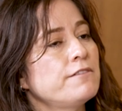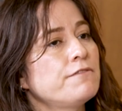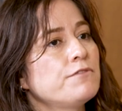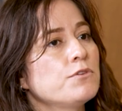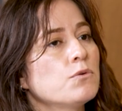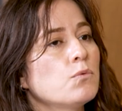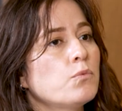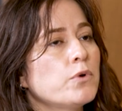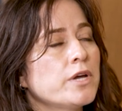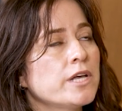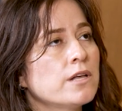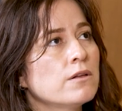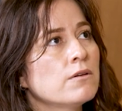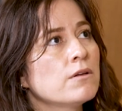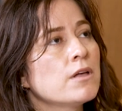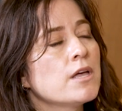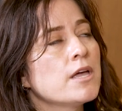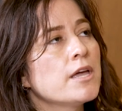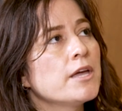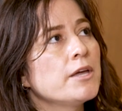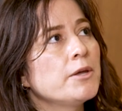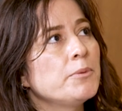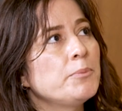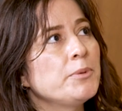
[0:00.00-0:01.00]
if you will,
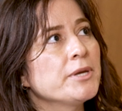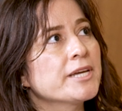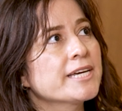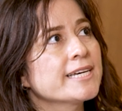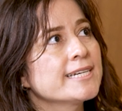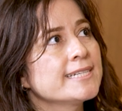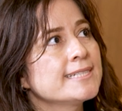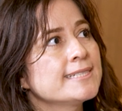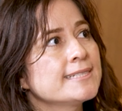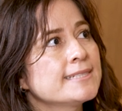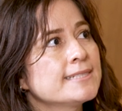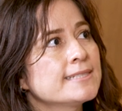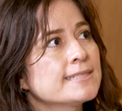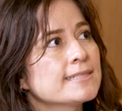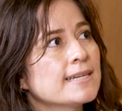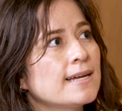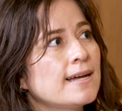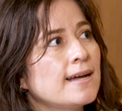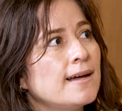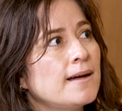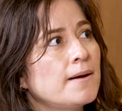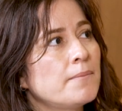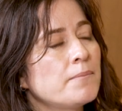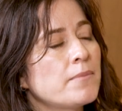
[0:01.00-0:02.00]
because
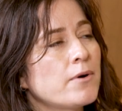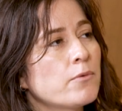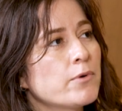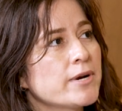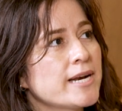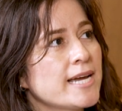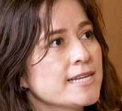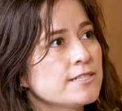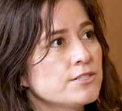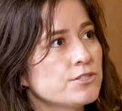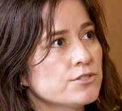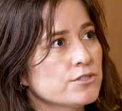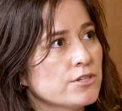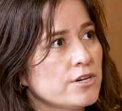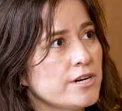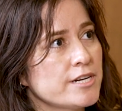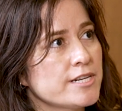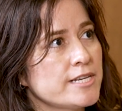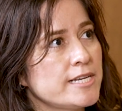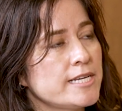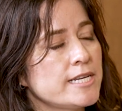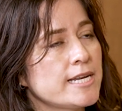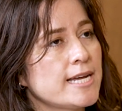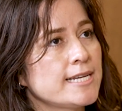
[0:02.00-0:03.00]
when I
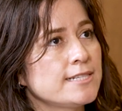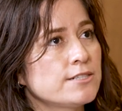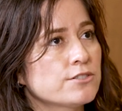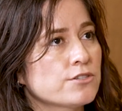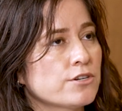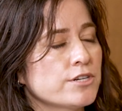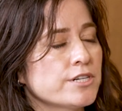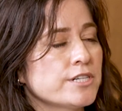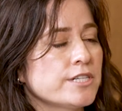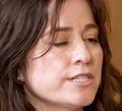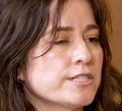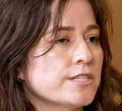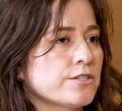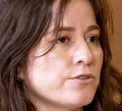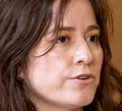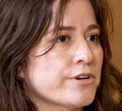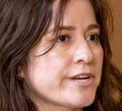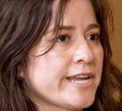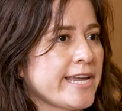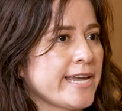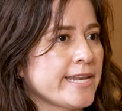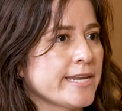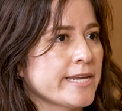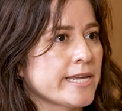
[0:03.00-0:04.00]
started as an
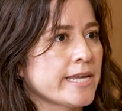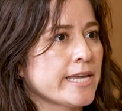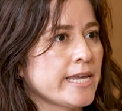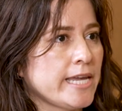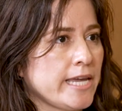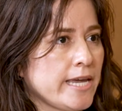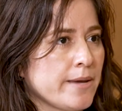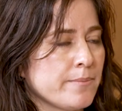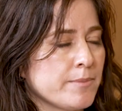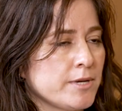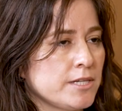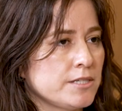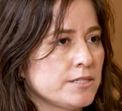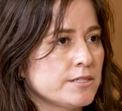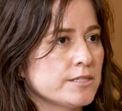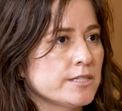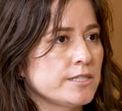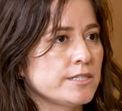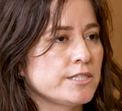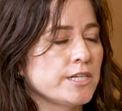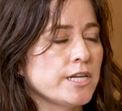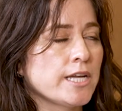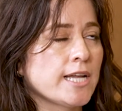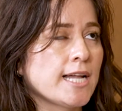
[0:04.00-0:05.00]
organic
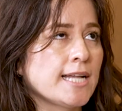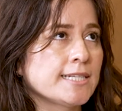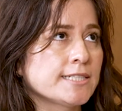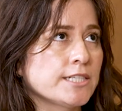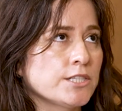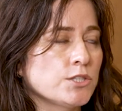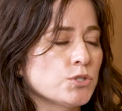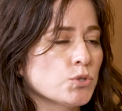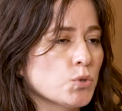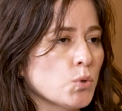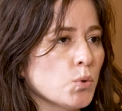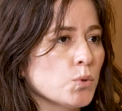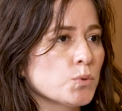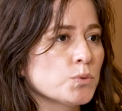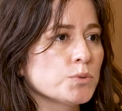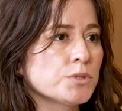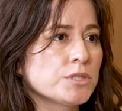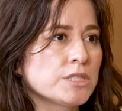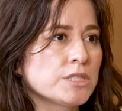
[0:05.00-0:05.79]
chemist, as a total